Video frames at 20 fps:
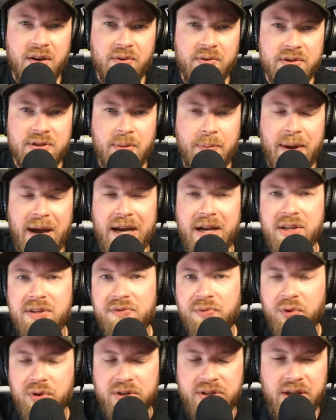was a minus
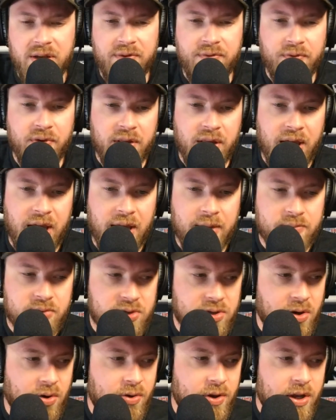14 for the game.
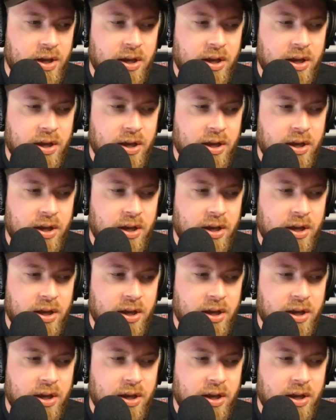So